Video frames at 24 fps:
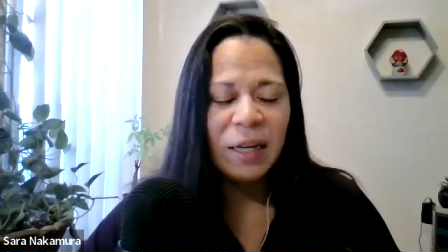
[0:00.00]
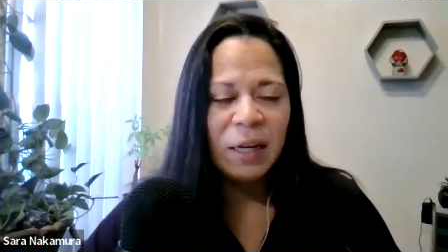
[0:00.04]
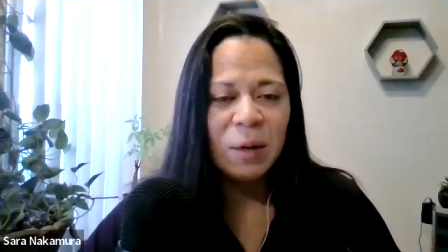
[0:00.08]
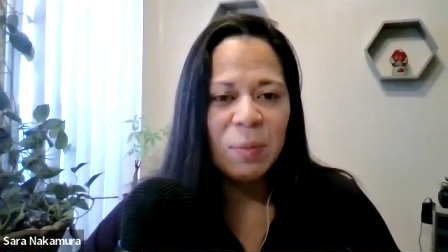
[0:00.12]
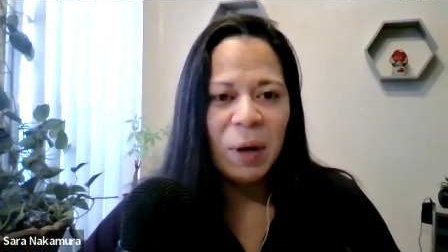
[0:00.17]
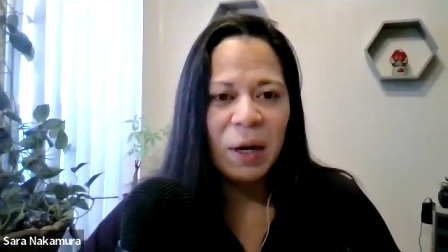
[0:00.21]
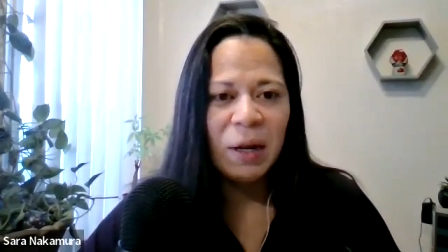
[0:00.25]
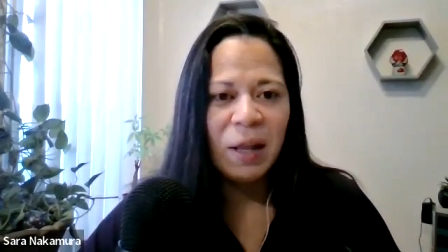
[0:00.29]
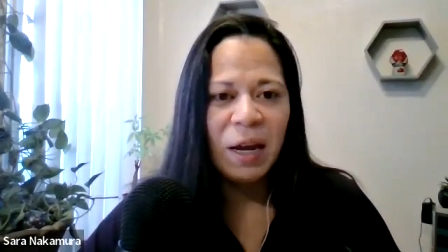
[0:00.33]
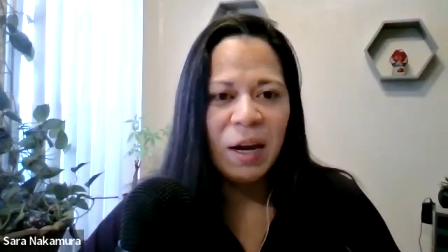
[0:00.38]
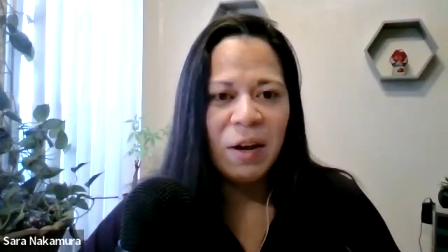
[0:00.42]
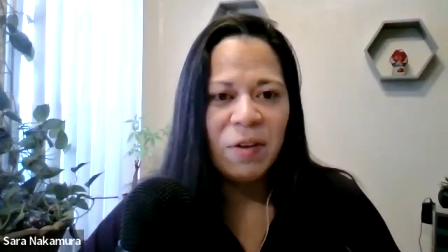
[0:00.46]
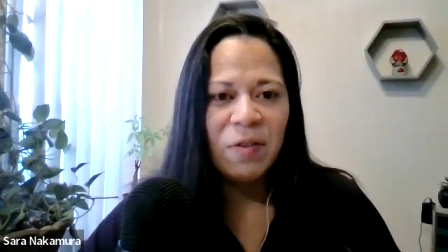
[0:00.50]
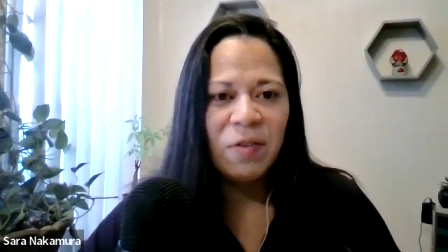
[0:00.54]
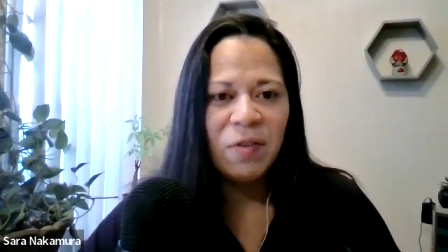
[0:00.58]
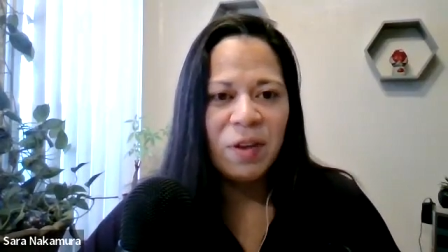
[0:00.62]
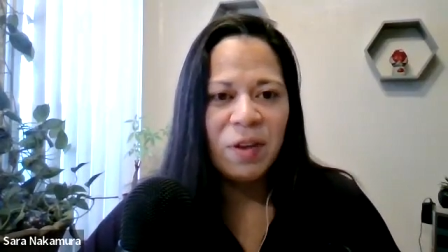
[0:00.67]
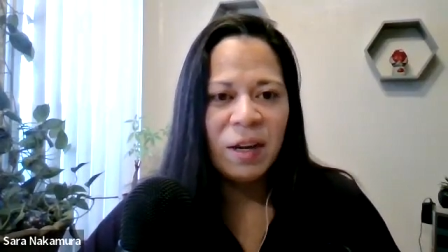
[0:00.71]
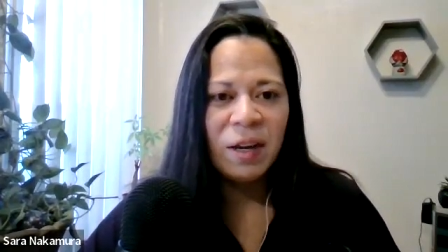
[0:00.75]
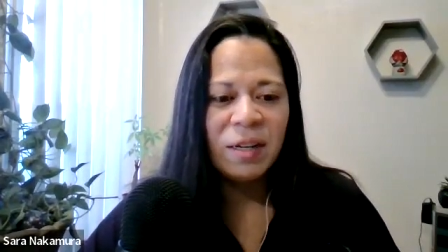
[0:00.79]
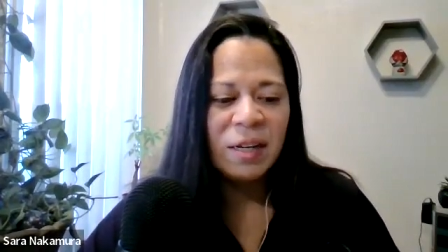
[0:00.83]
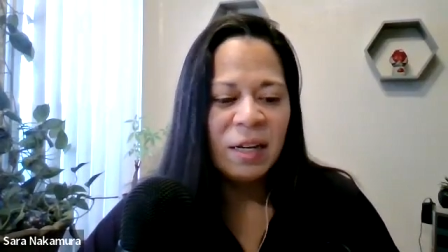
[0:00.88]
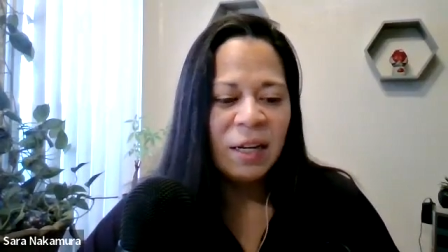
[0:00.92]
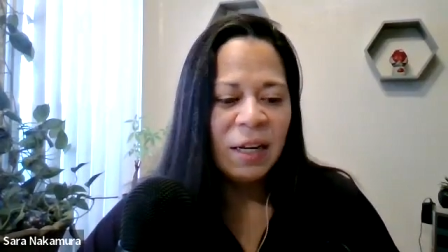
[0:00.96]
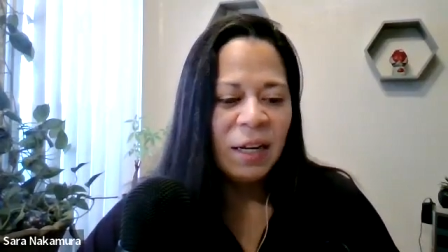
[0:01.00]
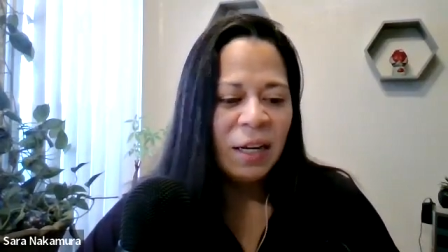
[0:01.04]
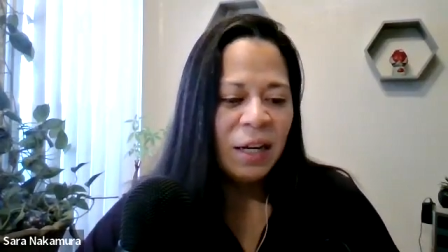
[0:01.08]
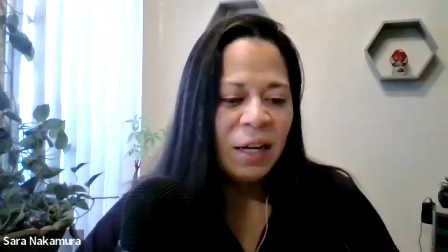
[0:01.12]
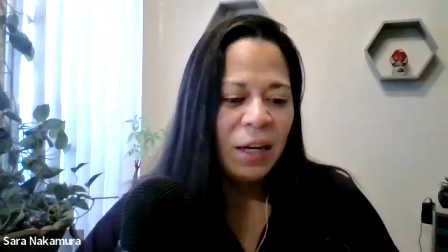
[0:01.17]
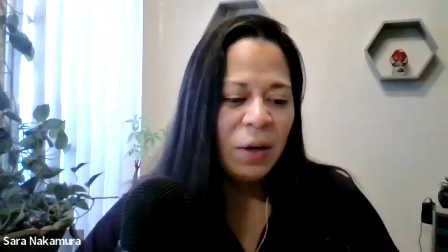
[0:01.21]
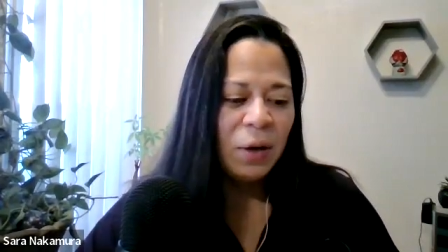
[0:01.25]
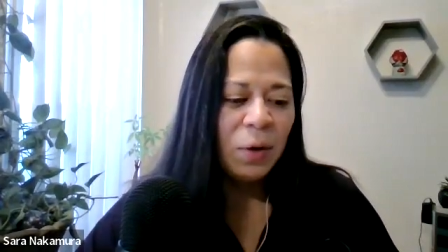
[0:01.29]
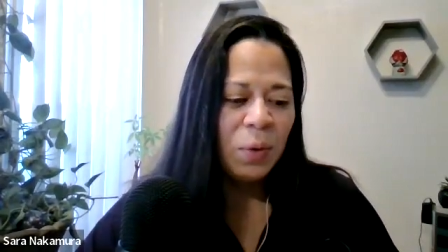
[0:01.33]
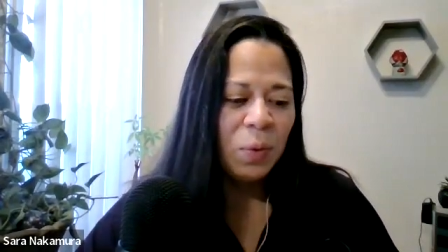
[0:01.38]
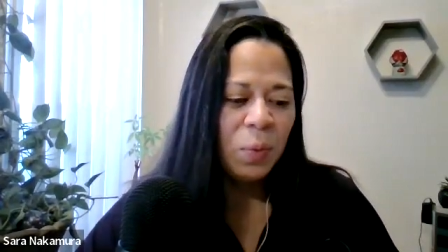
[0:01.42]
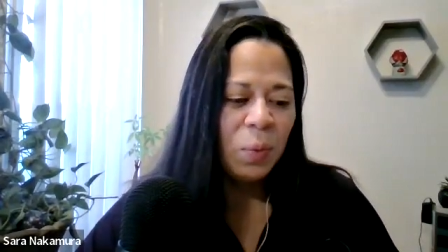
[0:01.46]
in my life that,
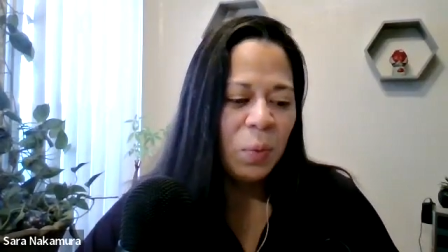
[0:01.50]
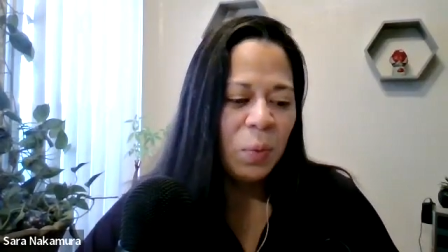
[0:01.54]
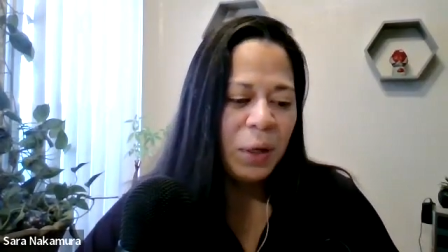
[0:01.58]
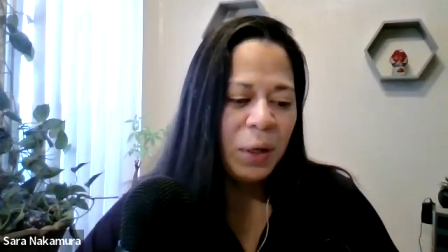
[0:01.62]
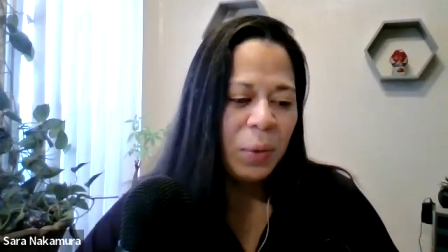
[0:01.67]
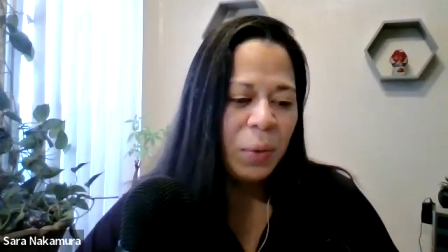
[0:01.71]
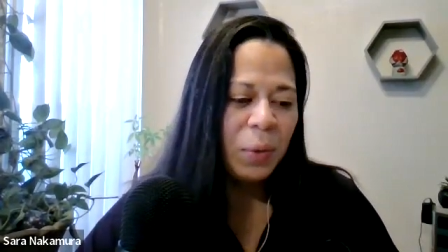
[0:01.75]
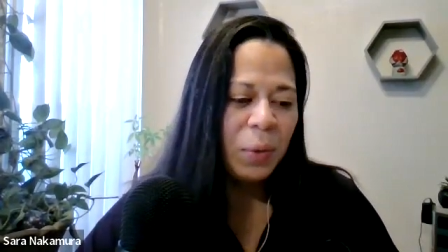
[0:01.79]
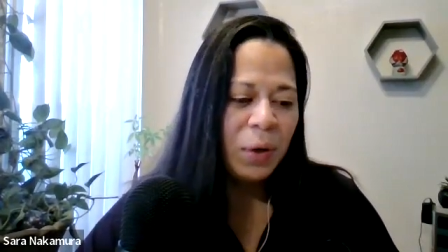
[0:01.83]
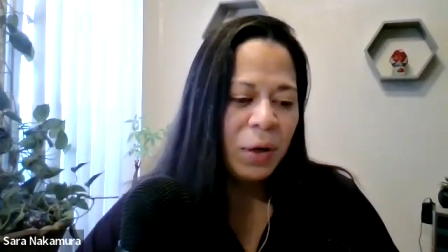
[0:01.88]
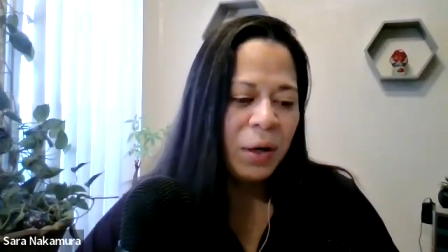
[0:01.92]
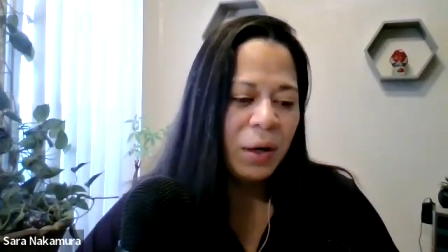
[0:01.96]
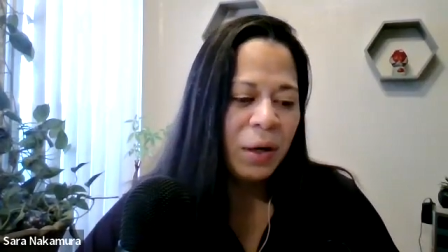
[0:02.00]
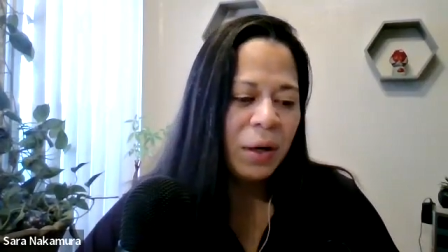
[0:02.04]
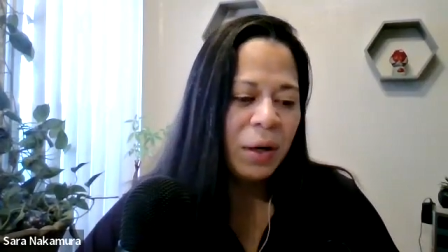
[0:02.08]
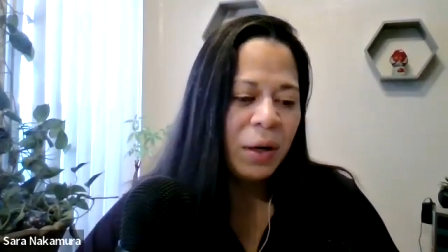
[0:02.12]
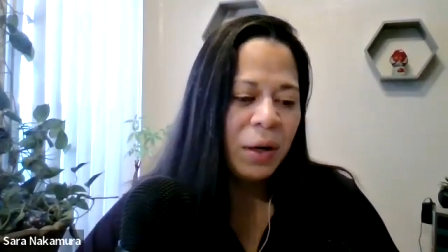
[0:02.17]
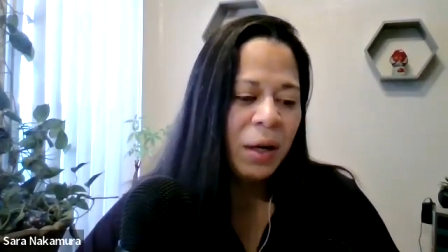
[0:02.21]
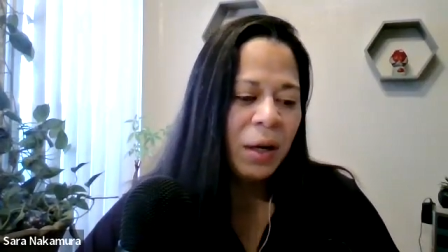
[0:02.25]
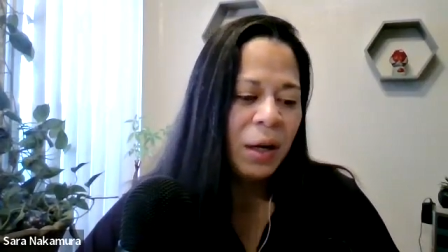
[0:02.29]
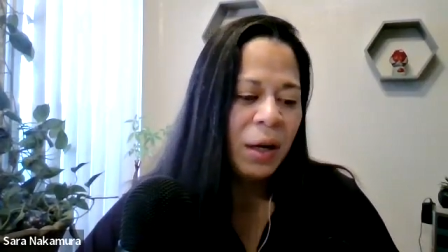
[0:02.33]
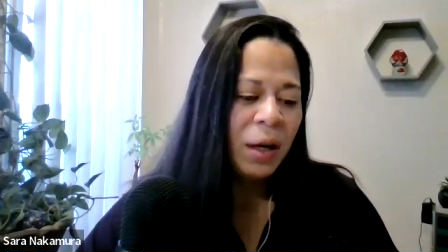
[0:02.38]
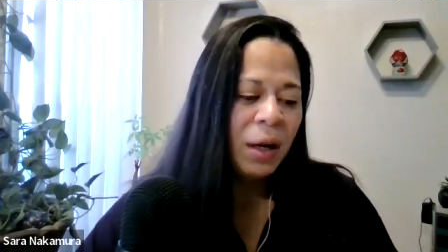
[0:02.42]
we were